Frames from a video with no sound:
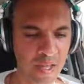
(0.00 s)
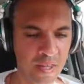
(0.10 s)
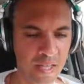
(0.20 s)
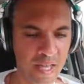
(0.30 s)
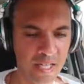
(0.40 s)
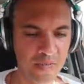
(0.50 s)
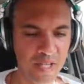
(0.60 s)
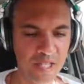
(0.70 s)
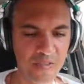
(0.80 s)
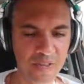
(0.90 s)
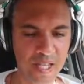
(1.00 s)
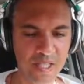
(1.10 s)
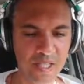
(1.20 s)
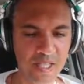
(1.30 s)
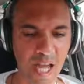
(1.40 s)
activation
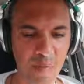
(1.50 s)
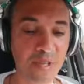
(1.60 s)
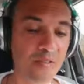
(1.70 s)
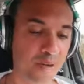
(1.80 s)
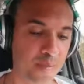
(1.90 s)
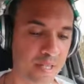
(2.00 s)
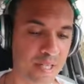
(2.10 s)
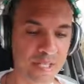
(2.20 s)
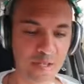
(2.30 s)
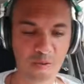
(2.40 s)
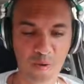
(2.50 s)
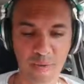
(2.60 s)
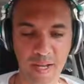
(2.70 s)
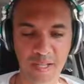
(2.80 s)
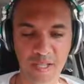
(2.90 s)
functions coming from the TensorFlow
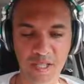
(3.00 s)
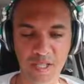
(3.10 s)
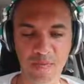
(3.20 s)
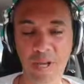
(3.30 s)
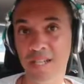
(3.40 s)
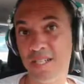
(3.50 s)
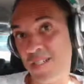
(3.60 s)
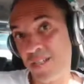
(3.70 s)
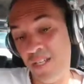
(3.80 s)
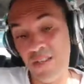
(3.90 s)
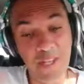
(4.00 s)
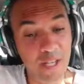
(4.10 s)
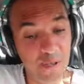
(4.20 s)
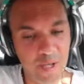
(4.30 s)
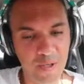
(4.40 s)
package, but in
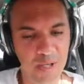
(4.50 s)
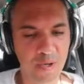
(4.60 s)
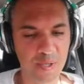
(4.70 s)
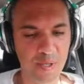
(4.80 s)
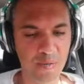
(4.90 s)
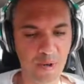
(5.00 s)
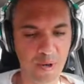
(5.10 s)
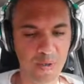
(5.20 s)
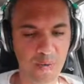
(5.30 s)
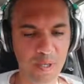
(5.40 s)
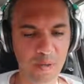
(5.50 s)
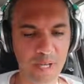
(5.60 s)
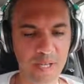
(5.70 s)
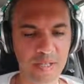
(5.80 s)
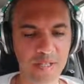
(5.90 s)
theory you can also import ReLU
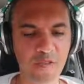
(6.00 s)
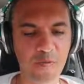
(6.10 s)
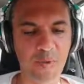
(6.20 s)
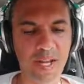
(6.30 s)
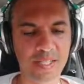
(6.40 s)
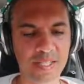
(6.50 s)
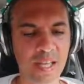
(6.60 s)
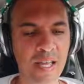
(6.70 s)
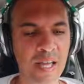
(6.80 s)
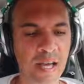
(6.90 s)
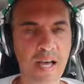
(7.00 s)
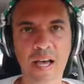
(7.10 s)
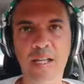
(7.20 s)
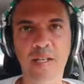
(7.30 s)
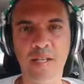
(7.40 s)
and softmax
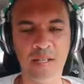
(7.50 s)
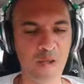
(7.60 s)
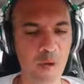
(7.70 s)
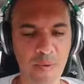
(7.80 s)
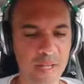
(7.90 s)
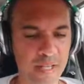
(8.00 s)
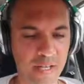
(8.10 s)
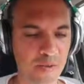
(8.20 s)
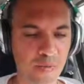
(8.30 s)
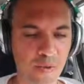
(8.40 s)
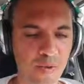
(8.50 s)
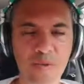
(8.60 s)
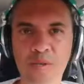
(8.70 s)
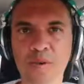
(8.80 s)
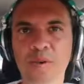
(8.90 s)
at the top, and then you
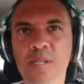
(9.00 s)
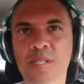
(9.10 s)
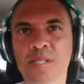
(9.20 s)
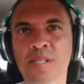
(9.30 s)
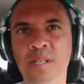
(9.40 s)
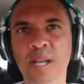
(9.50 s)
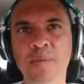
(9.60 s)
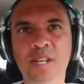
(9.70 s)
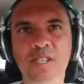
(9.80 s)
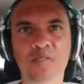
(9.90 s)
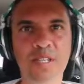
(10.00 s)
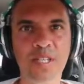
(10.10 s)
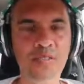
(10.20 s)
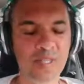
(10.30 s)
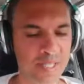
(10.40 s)
won't notice that much of a
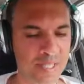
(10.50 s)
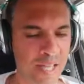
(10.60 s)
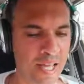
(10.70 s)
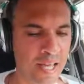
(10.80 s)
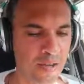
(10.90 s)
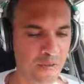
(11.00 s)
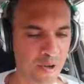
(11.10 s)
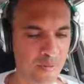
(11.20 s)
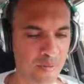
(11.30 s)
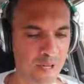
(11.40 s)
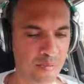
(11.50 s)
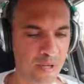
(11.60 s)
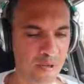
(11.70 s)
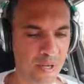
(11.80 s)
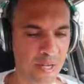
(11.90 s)
difference from
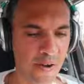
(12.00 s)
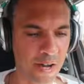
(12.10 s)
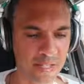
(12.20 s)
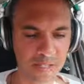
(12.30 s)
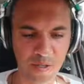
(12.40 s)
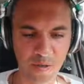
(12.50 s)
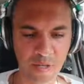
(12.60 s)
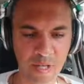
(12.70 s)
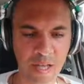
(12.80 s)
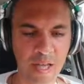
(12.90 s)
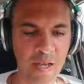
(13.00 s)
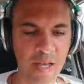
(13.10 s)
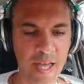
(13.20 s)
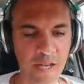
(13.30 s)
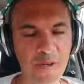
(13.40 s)
pure Keras code.
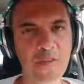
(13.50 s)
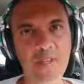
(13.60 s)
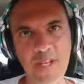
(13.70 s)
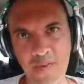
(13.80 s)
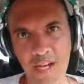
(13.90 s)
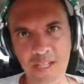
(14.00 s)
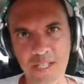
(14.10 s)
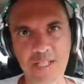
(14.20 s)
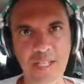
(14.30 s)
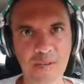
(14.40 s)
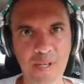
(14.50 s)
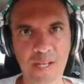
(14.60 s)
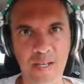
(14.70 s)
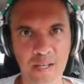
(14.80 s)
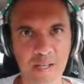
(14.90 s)
And you have the advantage that you
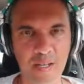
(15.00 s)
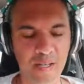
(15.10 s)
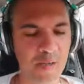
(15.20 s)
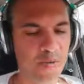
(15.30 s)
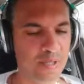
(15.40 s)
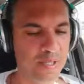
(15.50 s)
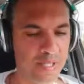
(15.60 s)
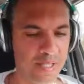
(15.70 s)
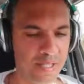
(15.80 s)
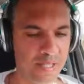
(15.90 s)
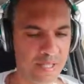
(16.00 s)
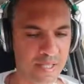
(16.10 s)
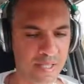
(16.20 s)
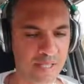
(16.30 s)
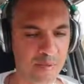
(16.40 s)
can use this
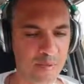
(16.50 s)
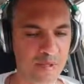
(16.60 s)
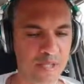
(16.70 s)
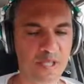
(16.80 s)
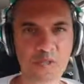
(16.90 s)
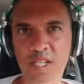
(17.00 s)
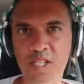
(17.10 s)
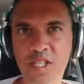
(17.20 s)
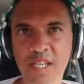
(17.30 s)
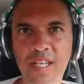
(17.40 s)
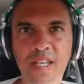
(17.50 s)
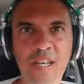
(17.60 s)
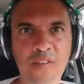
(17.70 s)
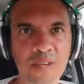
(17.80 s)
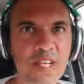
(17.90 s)
distribution strategy
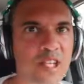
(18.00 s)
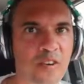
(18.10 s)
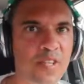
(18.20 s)
feature of